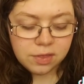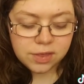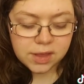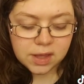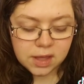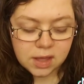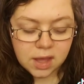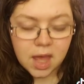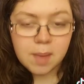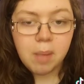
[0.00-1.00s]
the
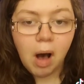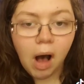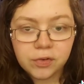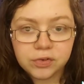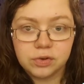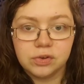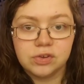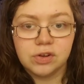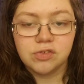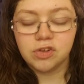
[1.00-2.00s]
imposter
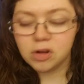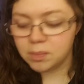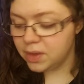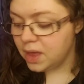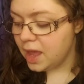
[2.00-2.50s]
syndrome